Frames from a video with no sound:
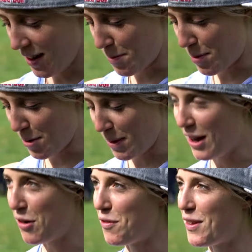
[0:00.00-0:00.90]
I broke my
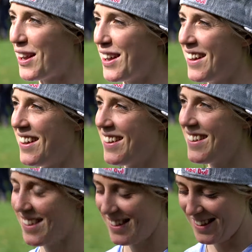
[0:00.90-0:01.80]
little finger.
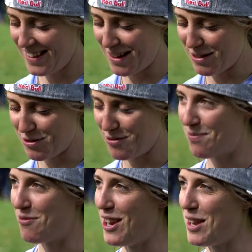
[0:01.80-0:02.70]
That was
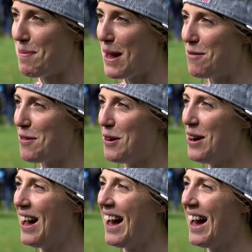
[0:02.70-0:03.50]
really painful.